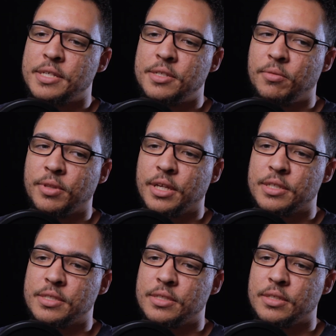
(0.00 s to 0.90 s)
still don't think
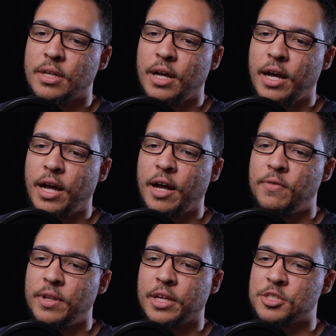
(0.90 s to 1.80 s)
it's I
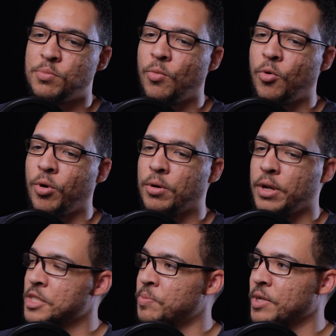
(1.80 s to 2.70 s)
feel like it's more
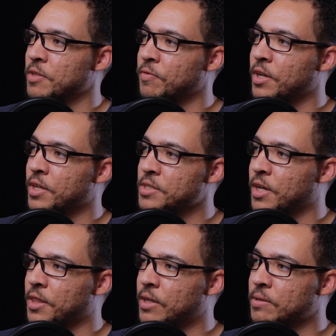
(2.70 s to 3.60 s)
expressive than it is
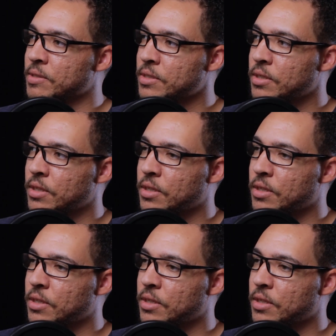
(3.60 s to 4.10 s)
anything else.